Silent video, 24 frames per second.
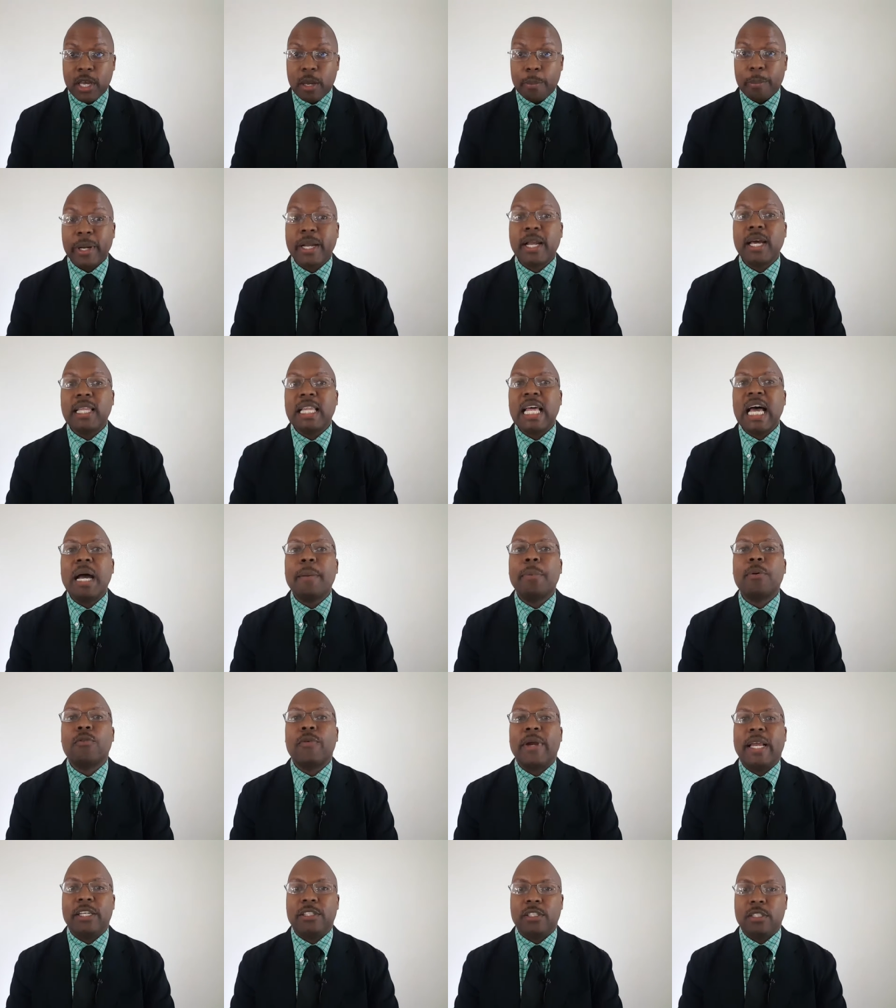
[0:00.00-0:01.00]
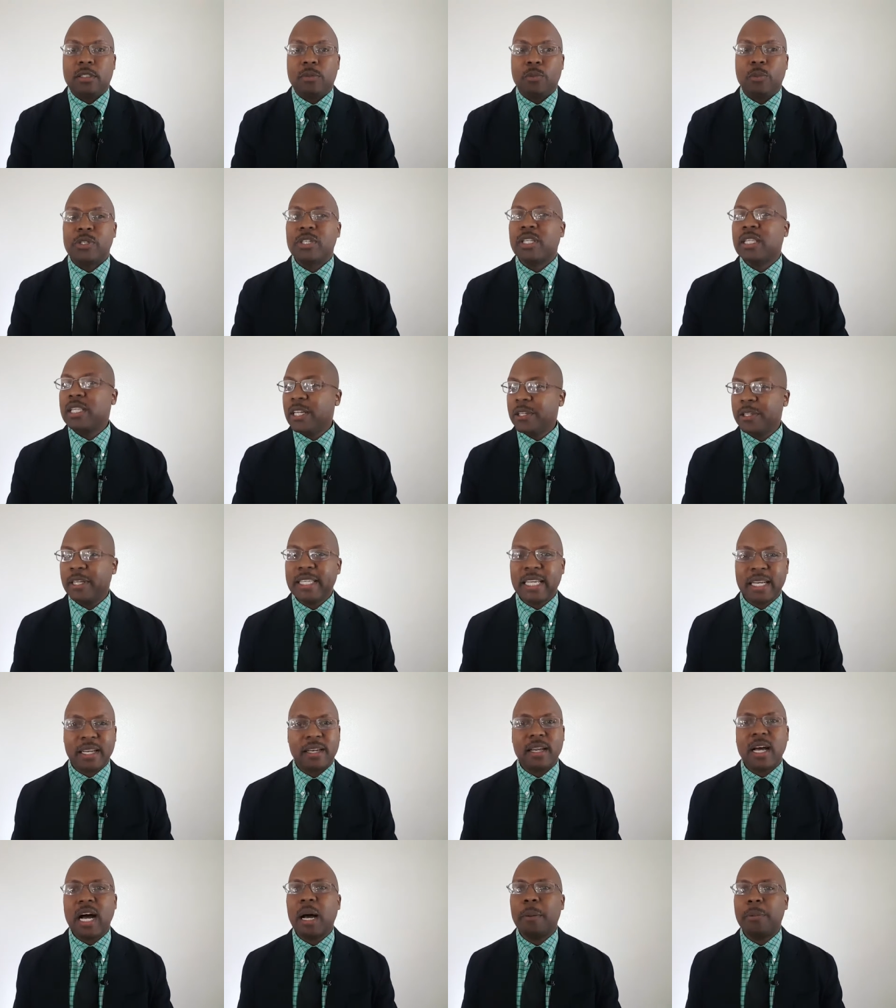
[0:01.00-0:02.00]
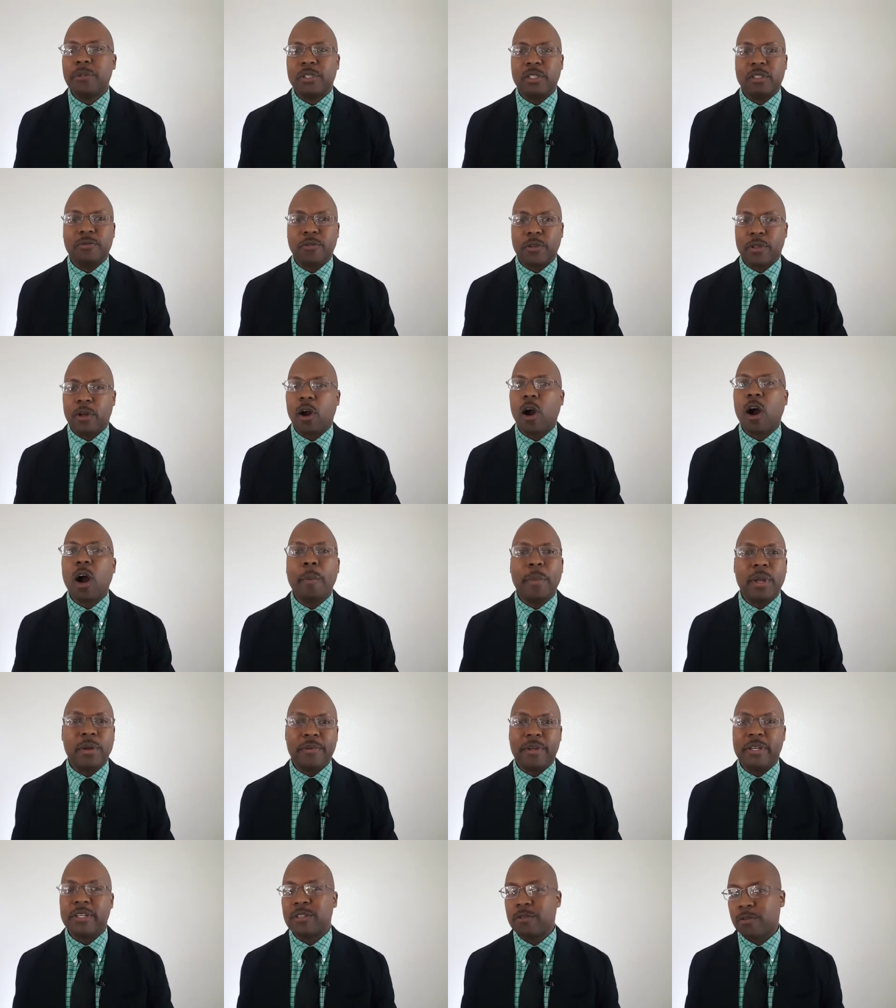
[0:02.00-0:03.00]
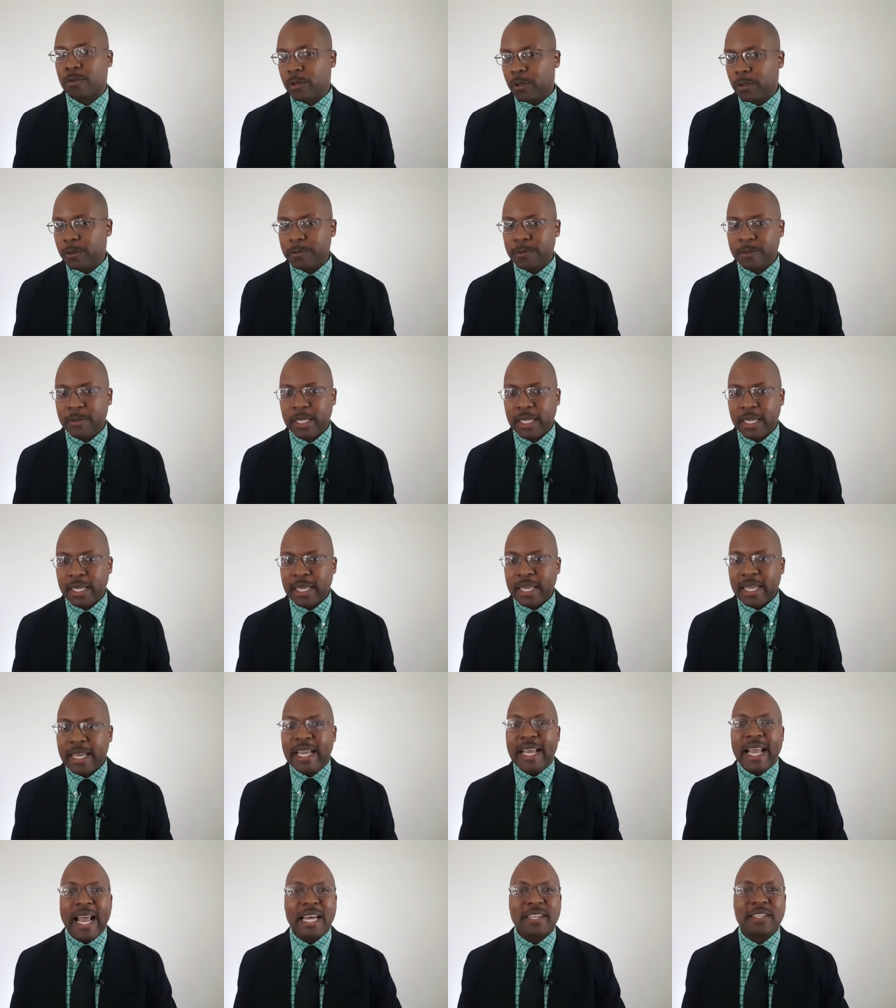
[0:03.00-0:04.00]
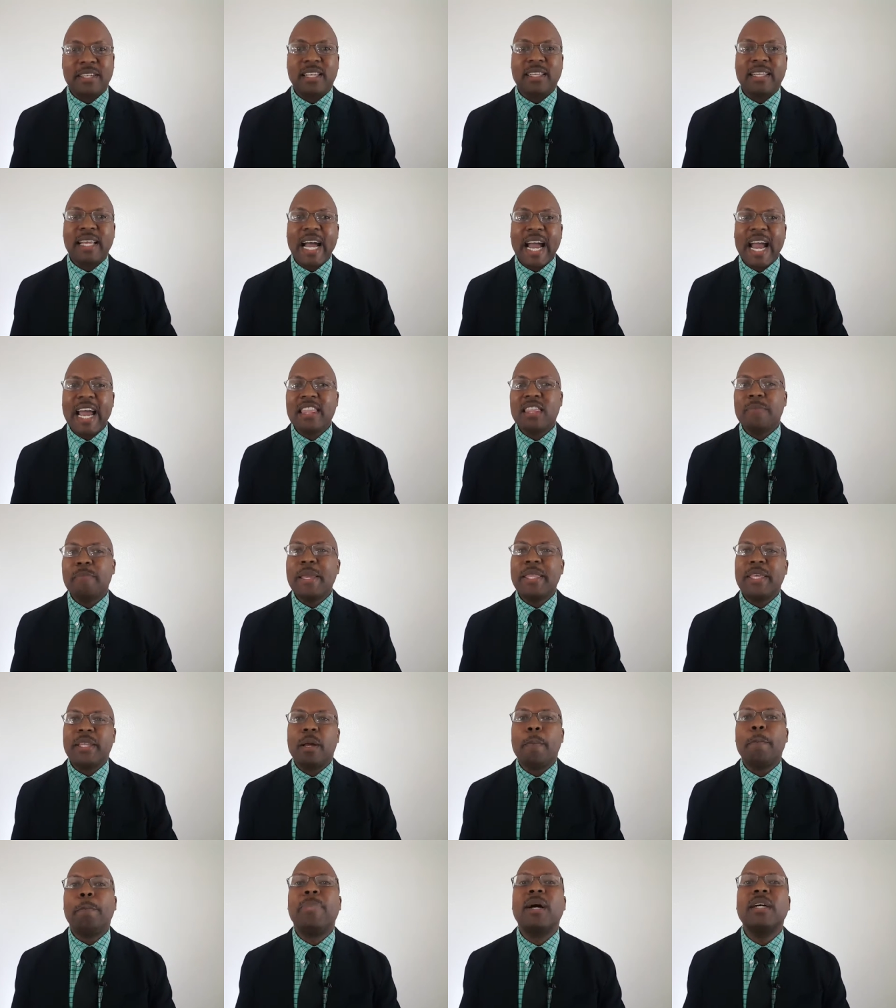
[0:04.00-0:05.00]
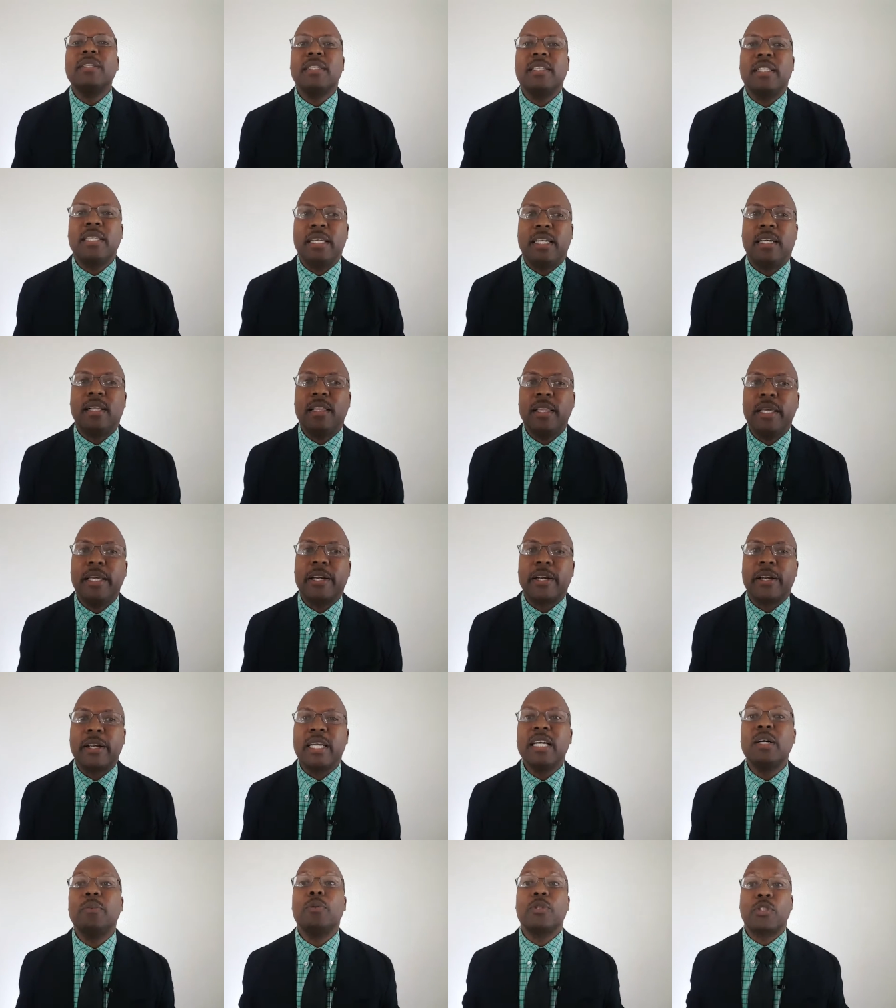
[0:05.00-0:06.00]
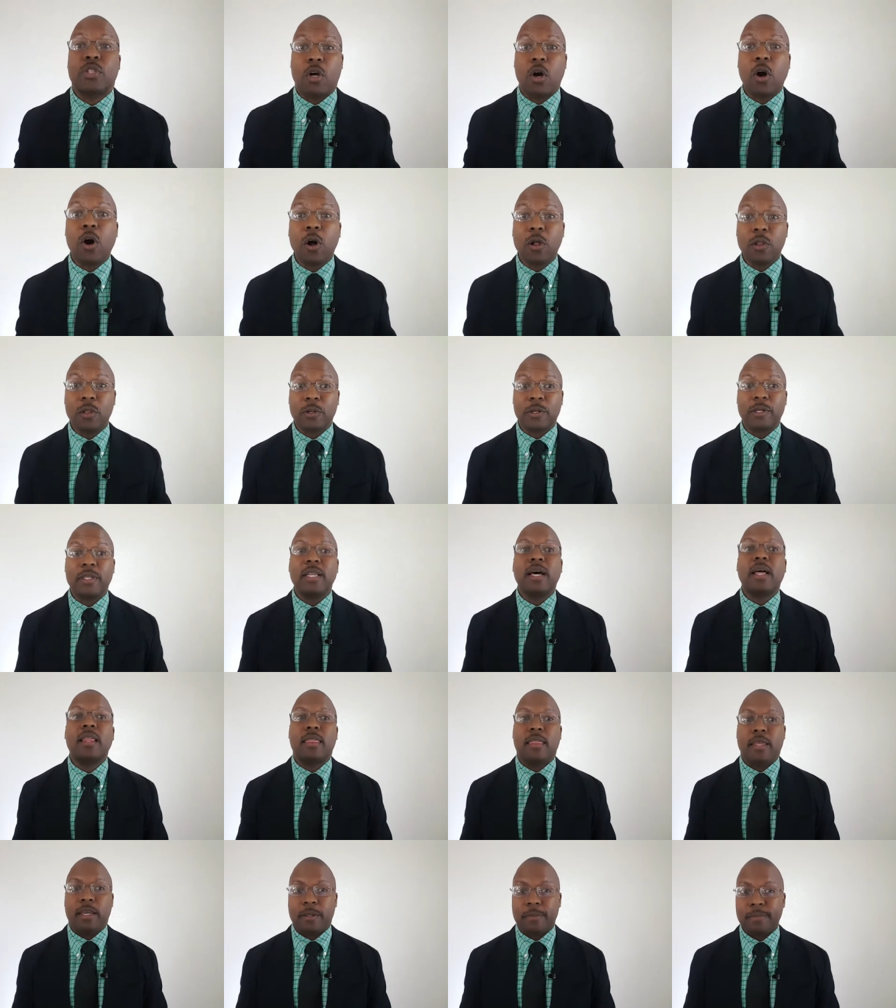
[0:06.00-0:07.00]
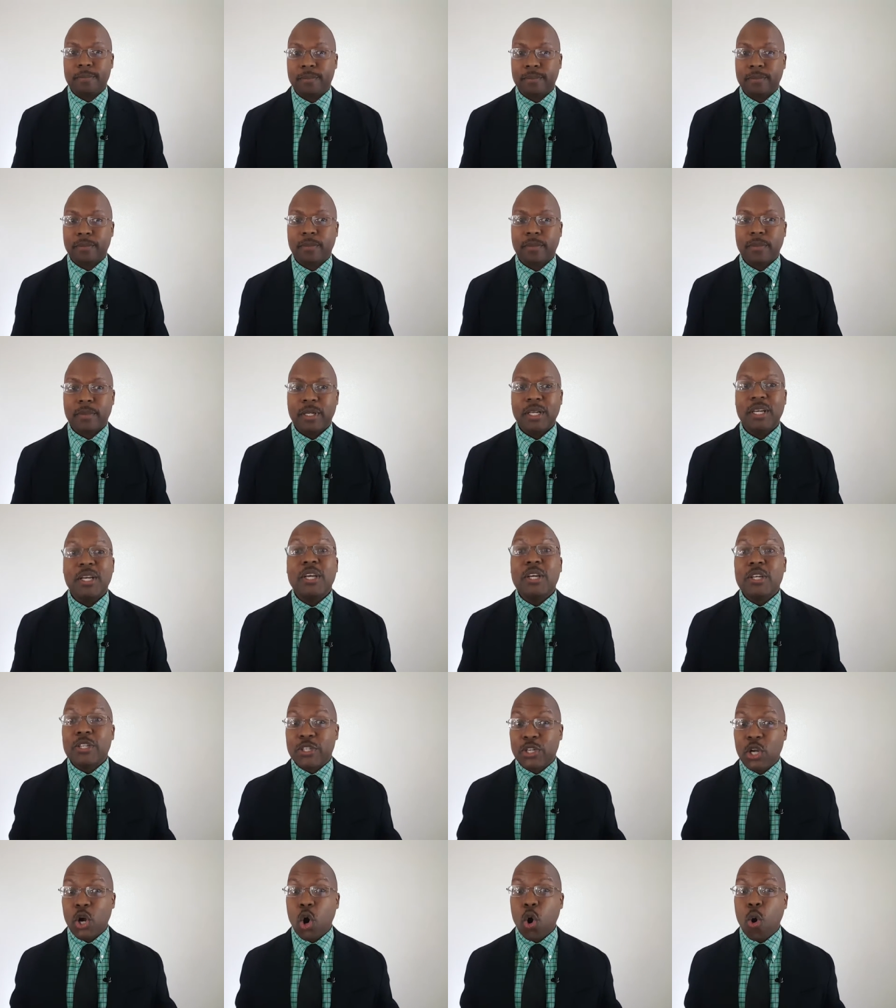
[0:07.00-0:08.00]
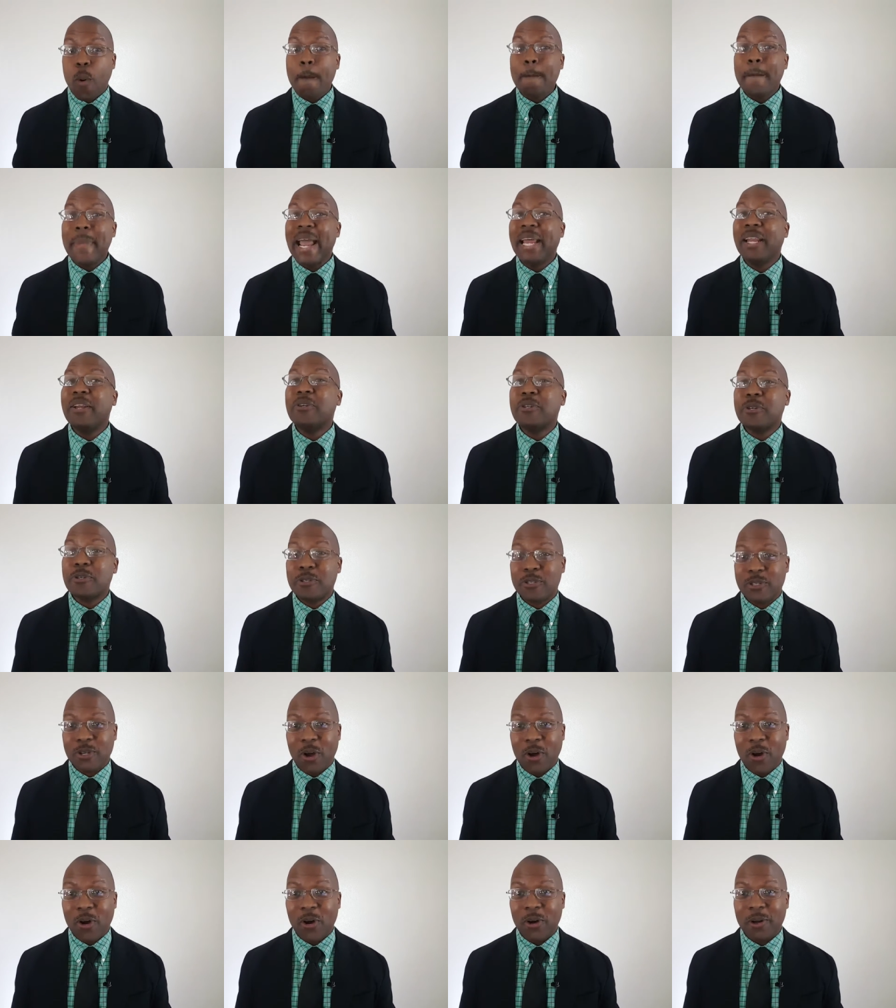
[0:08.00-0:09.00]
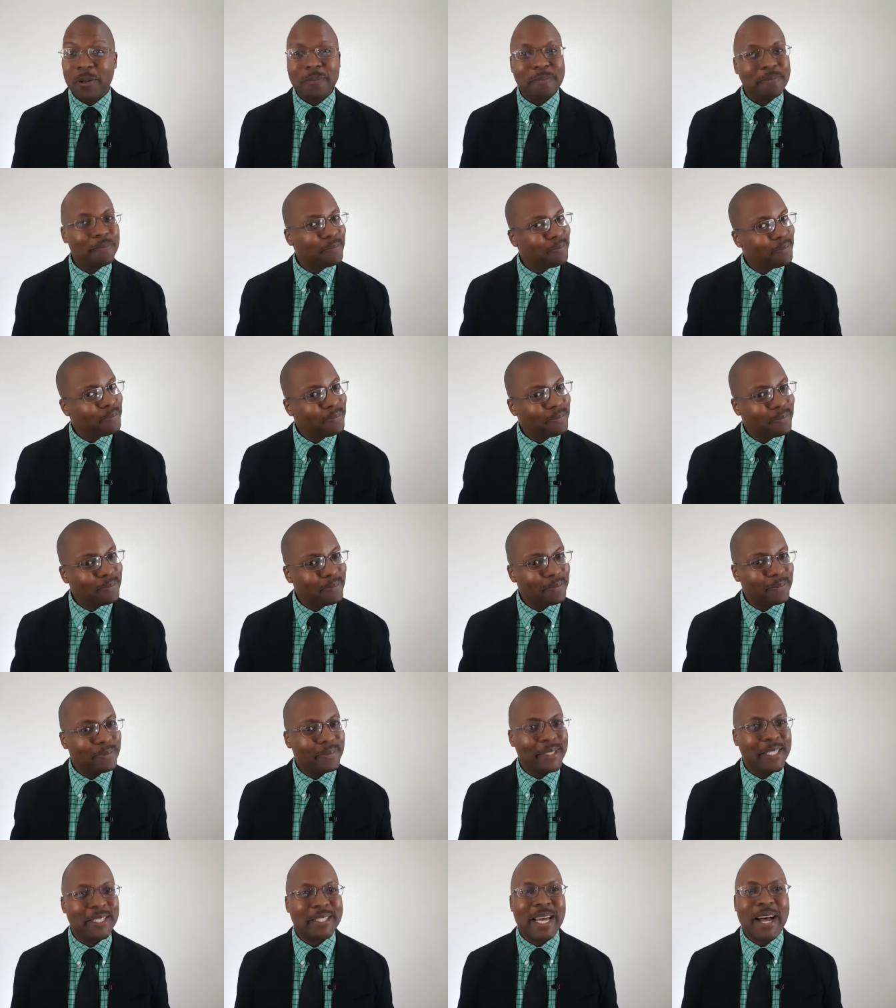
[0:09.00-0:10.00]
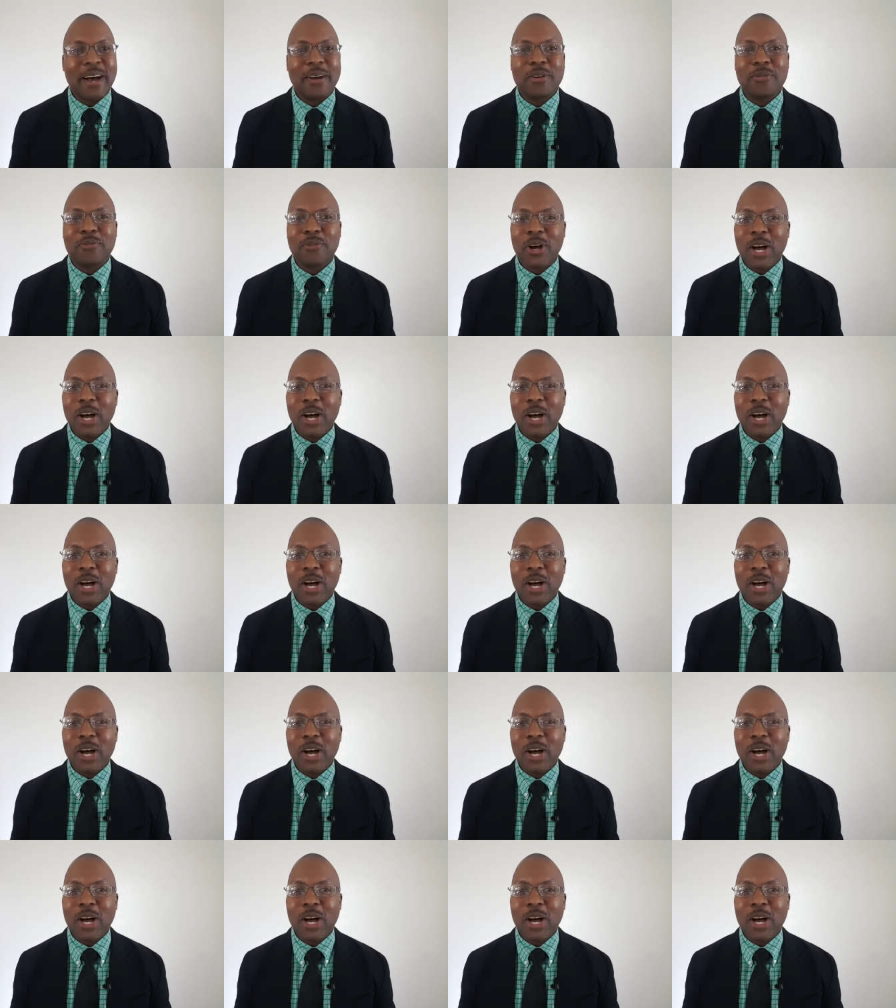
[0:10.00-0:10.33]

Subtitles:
But collaboration was clearly not an option for the army of Israel. As Goliath made it abundantly clear, it was all or nothing. So manager Saul is out of